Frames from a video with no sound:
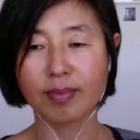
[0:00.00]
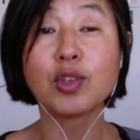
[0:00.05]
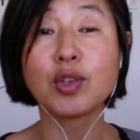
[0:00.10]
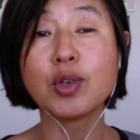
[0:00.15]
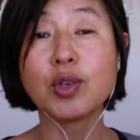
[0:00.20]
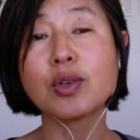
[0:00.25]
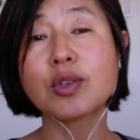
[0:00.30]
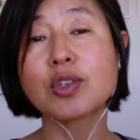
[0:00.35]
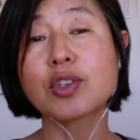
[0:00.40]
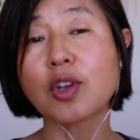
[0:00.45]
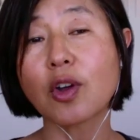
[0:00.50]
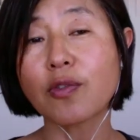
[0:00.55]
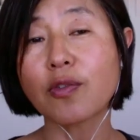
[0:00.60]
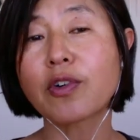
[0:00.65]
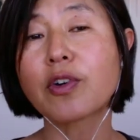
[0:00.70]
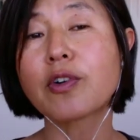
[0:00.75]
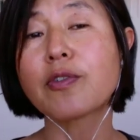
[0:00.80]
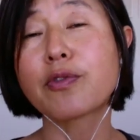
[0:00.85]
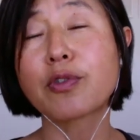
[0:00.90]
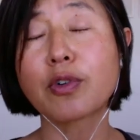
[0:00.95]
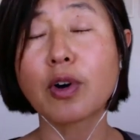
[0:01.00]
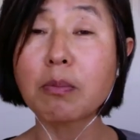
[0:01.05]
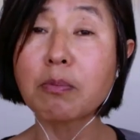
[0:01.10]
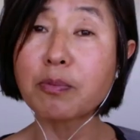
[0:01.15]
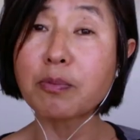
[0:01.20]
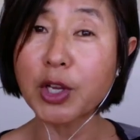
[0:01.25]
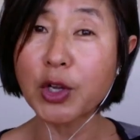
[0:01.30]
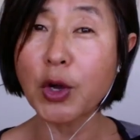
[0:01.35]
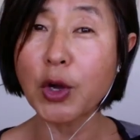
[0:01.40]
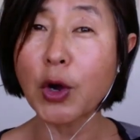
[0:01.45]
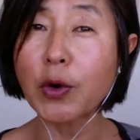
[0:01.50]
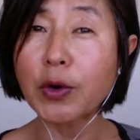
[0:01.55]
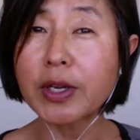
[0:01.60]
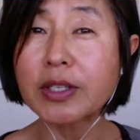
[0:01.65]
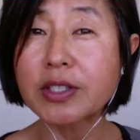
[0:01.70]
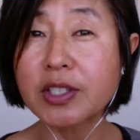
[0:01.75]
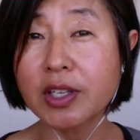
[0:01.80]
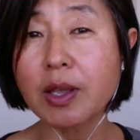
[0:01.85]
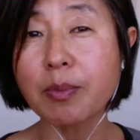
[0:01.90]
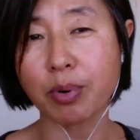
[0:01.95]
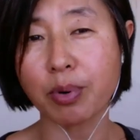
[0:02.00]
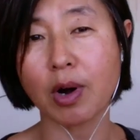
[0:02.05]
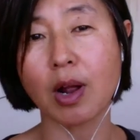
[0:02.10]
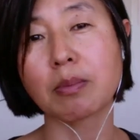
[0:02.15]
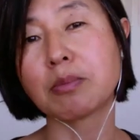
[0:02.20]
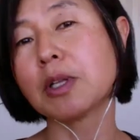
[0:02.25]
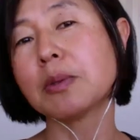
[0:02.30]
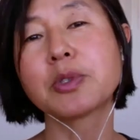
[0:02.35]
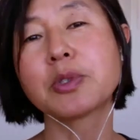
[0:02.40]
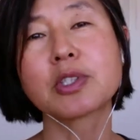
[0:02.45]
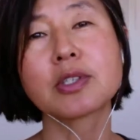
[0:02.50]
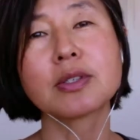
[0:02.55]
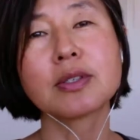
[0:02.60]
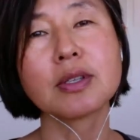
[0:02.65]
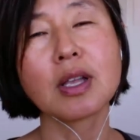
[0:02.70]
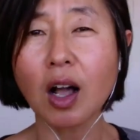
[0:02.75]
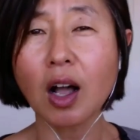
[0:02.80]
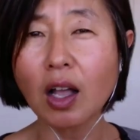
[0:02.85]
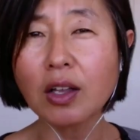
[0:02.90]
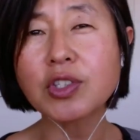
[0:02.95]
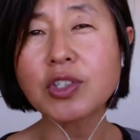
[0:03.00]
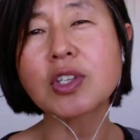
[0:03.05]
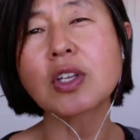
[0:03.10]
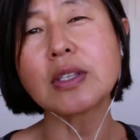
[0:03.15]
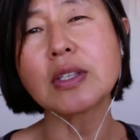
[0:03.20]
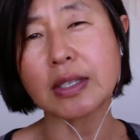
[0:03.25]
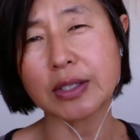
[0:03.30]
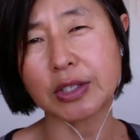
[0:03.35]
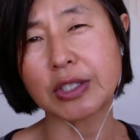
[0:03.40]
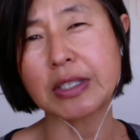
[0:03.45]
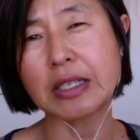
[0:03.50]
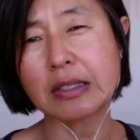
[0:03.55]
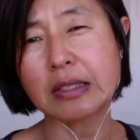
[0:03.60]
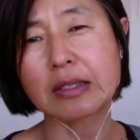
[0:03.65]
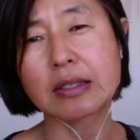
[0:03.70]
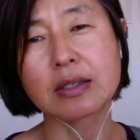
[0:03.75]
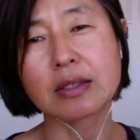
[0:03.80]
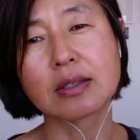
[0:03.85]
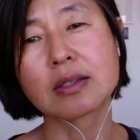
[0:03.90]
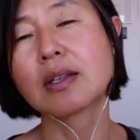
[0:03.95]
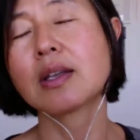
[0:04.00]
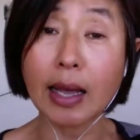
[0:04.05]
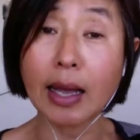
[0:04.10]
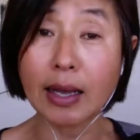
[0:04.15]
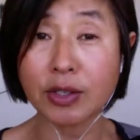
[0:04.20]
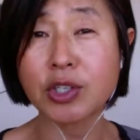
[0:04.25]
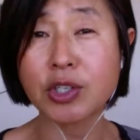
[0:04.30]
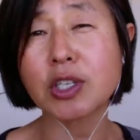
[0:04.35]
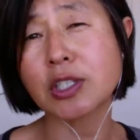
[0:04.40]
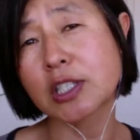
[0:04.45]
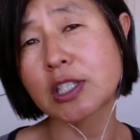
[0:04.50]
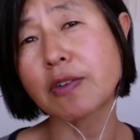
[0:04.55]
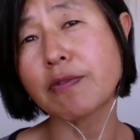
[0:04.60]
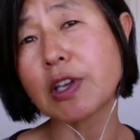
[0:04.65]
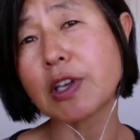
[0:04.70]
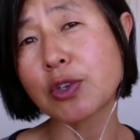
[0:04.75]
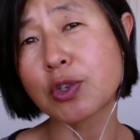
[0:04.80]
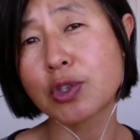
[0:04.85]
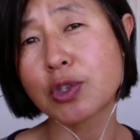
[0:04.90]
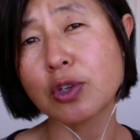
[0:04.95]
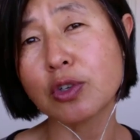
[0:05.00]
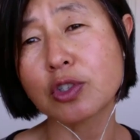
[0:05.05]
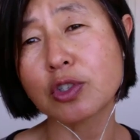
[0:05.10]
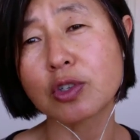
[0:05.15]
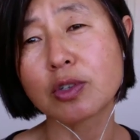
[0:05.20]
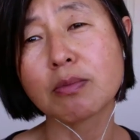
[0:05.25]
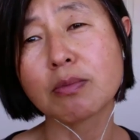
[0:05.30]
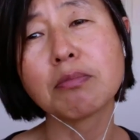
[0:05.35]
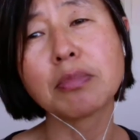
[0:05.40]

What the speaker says: Do you suffer from recurring skin problems, constant itchiness, digestive issues,